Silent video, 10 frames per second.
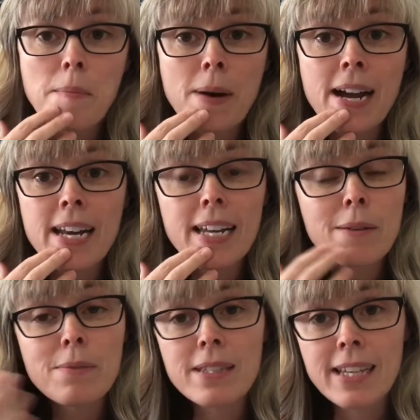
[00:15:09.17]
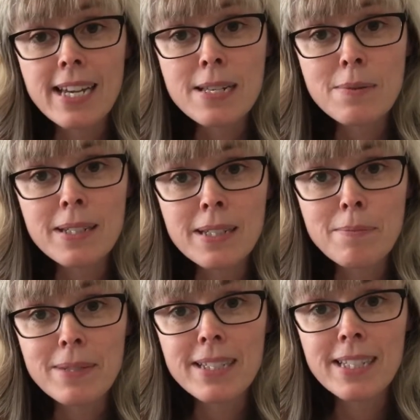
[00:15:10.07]
But the case was
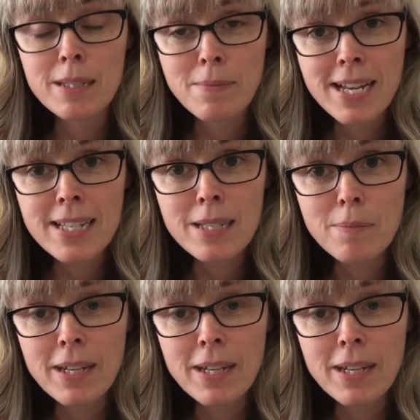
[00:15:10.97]
dismissed